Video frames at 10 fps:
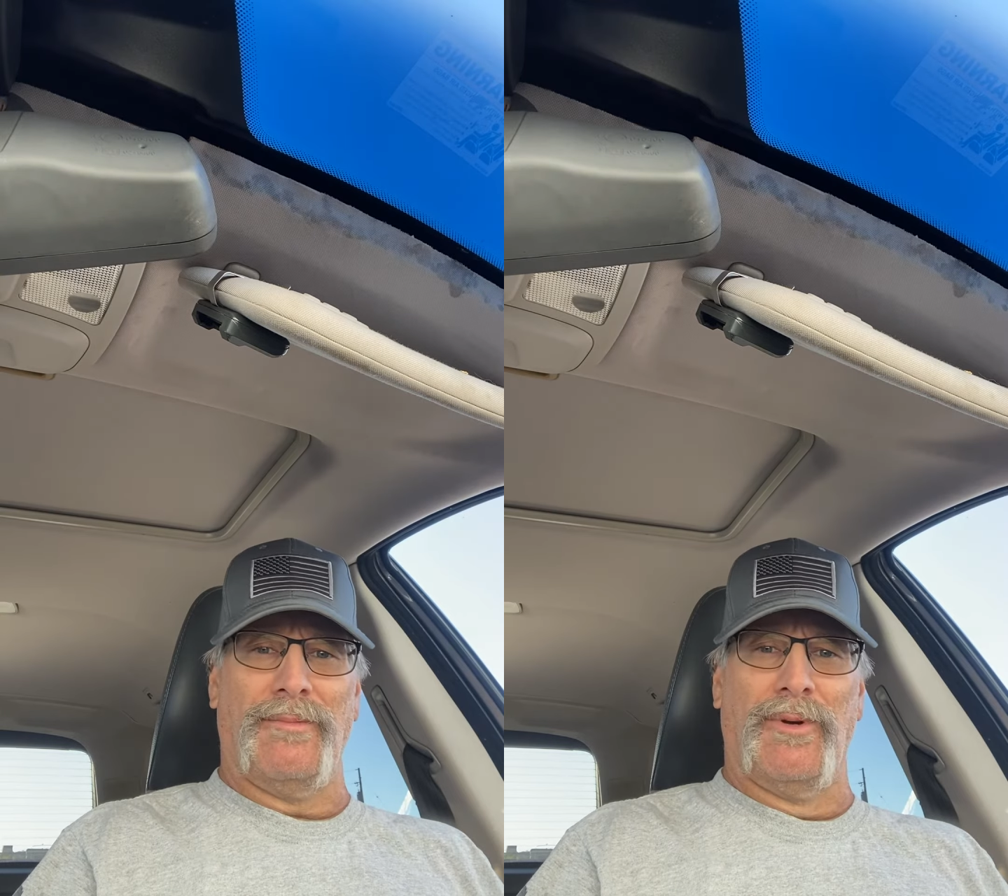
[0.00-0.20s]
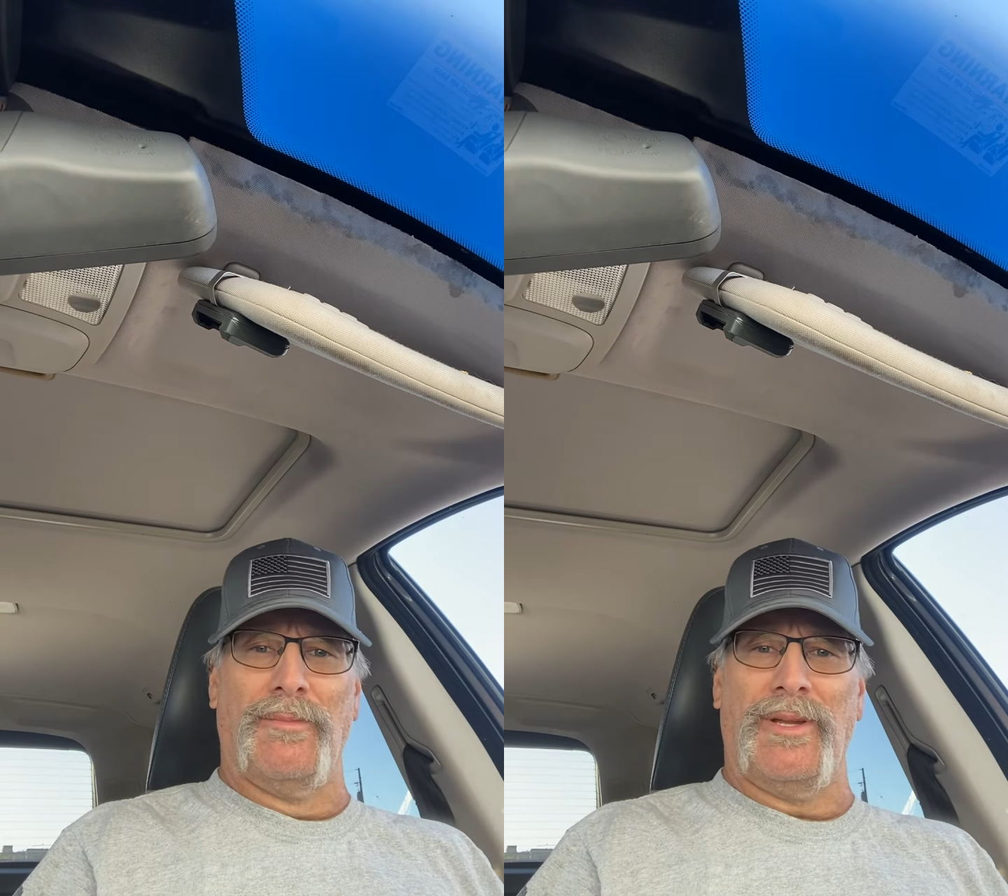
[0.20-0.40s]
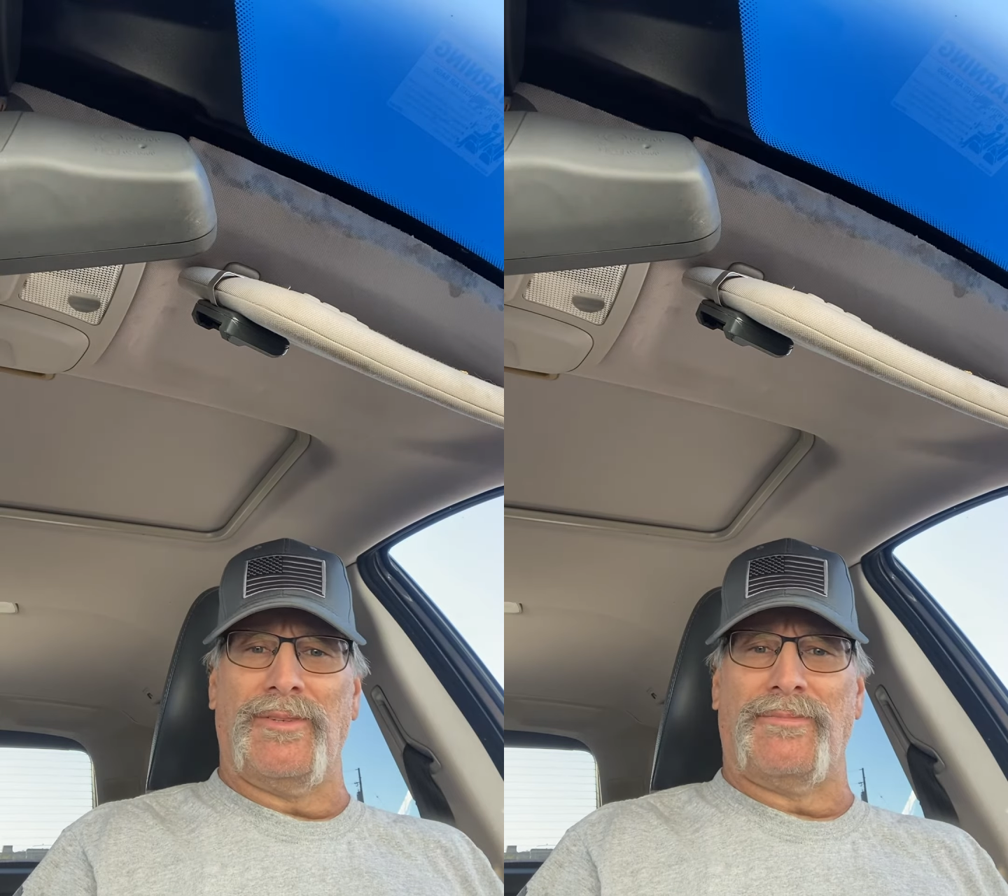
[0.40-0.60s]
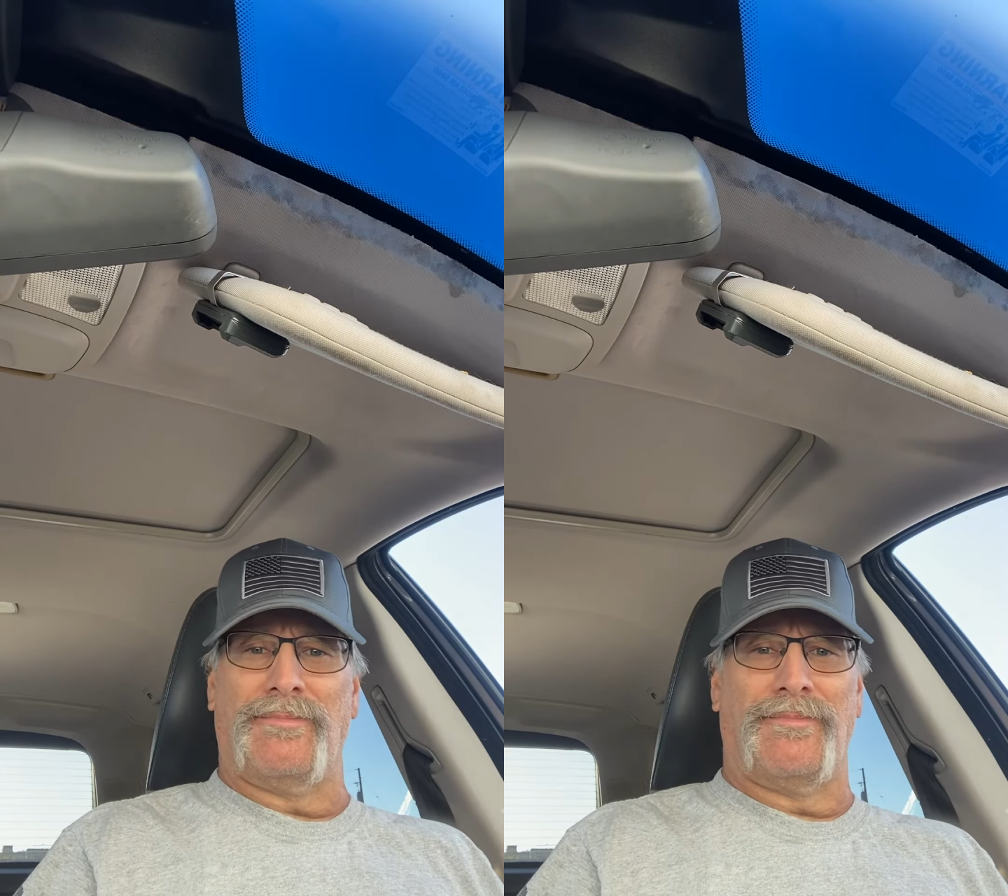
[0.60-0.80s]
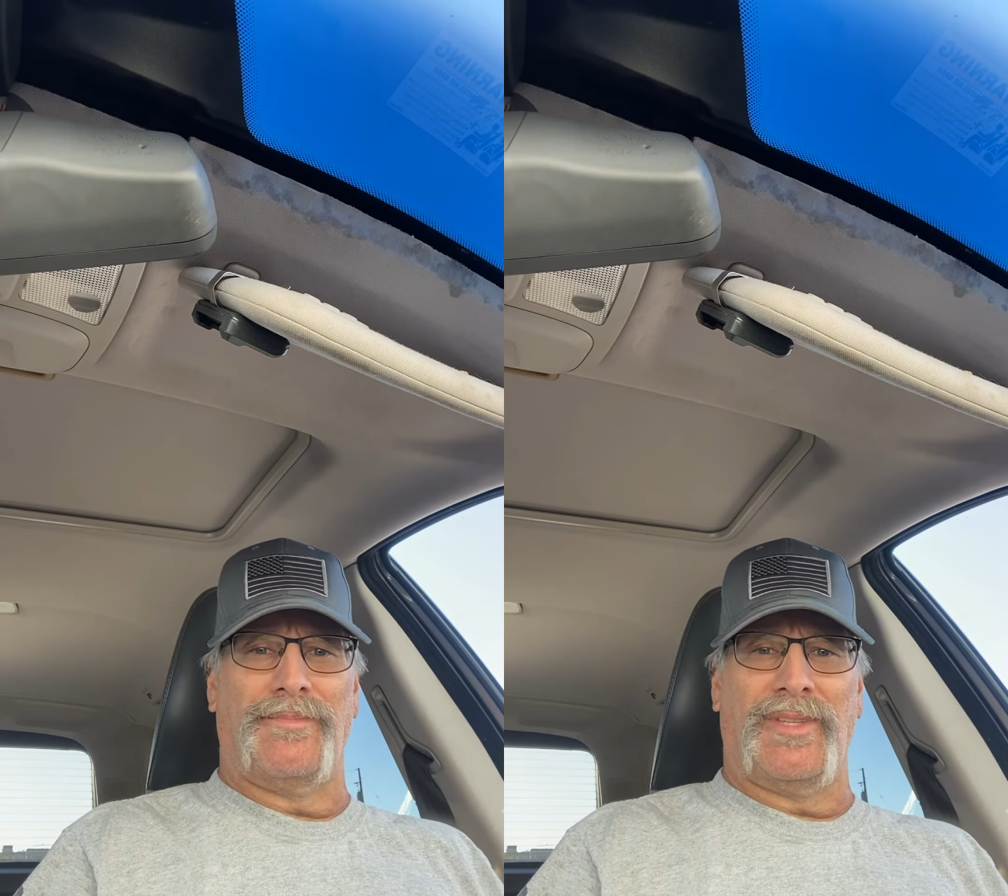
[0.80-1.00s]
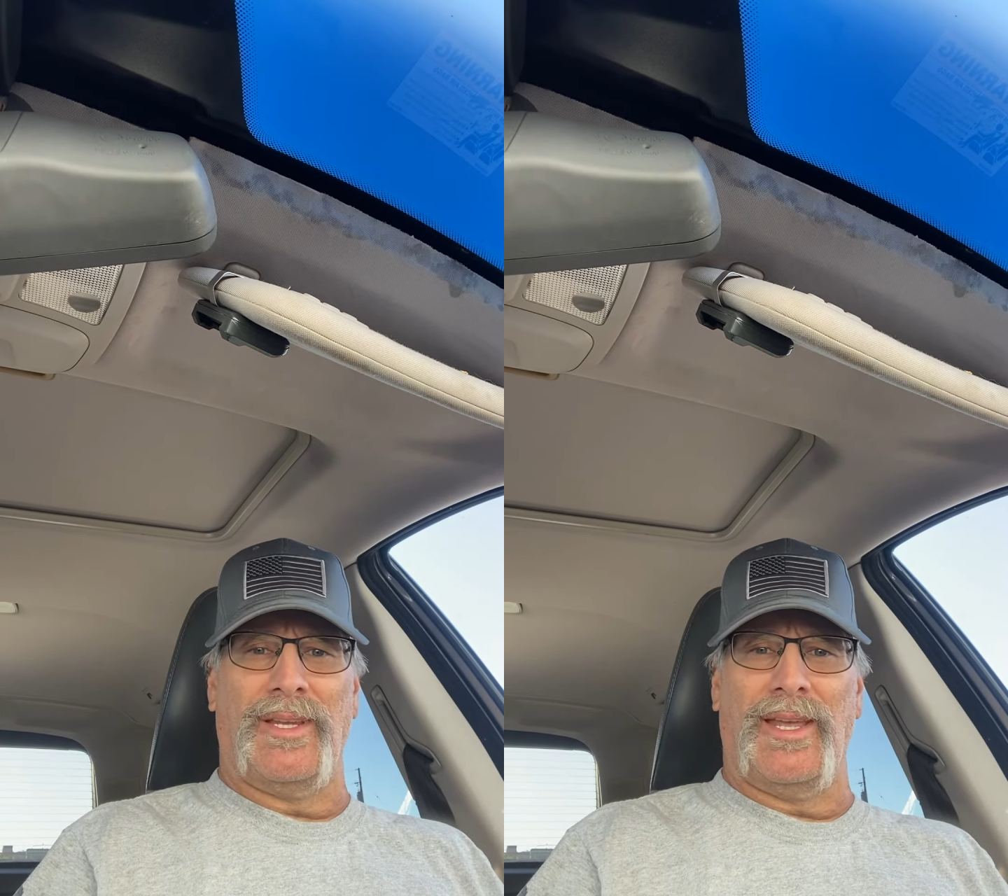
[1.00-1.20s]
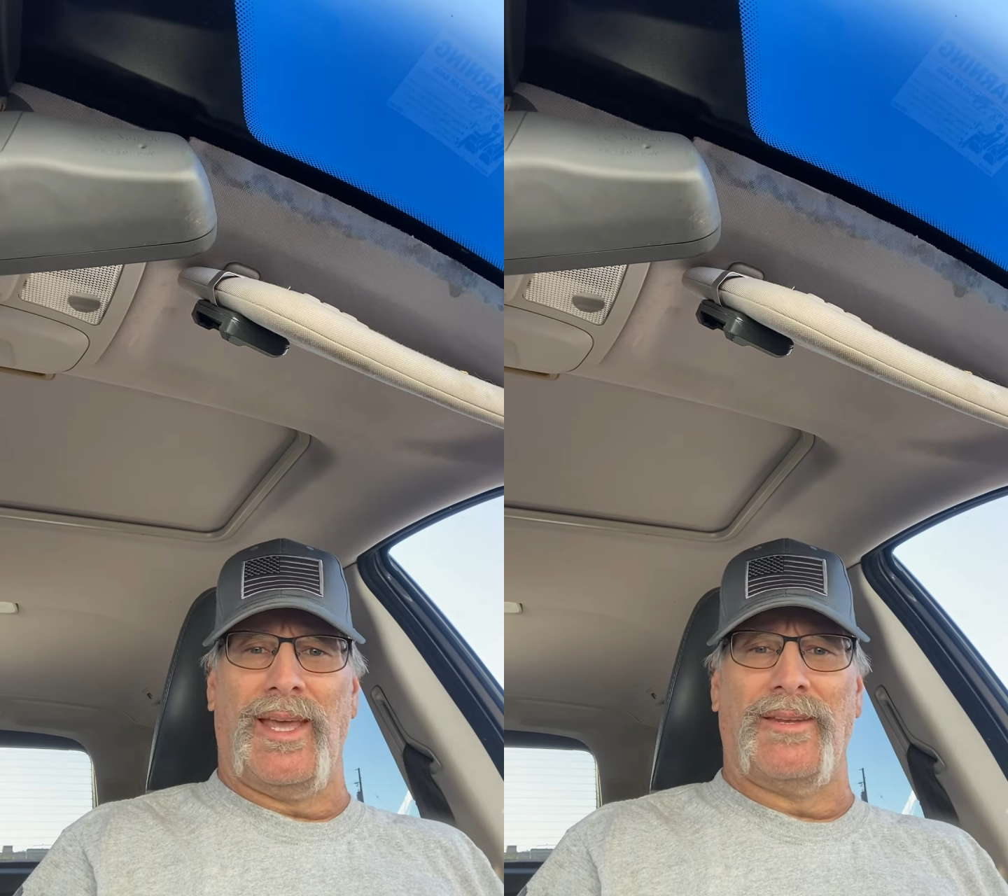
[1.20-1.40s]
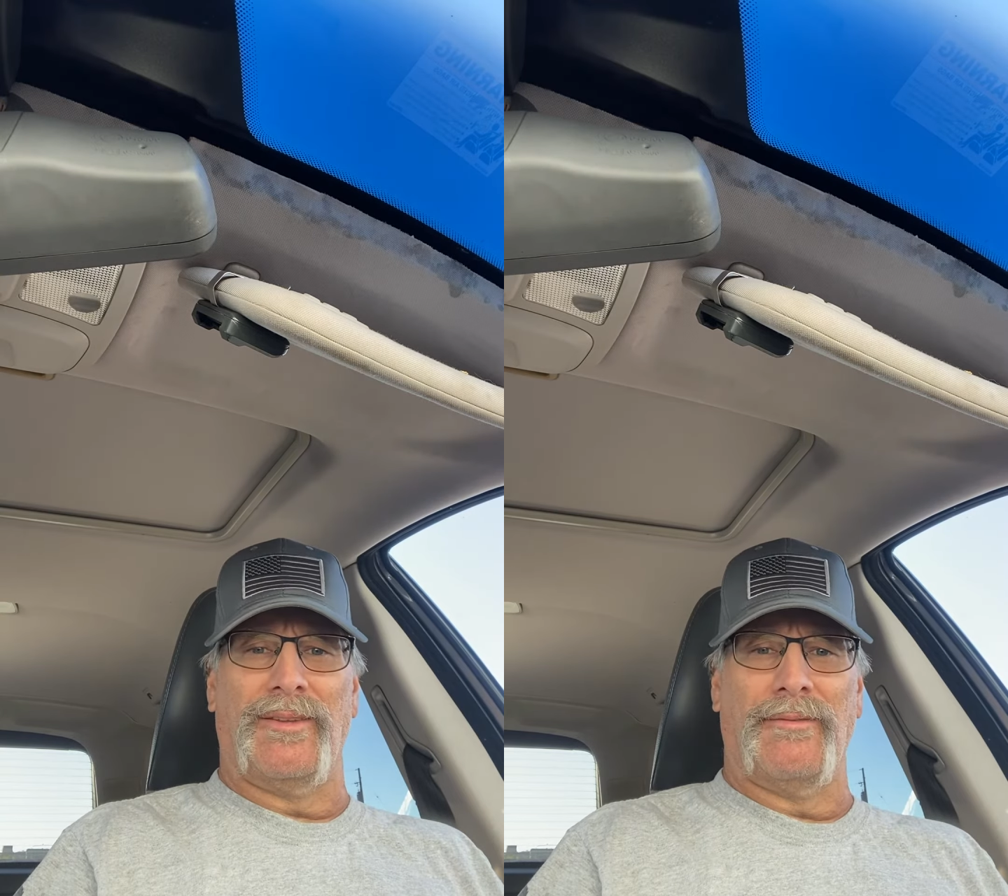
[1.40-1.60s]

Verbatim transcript: movement to the end.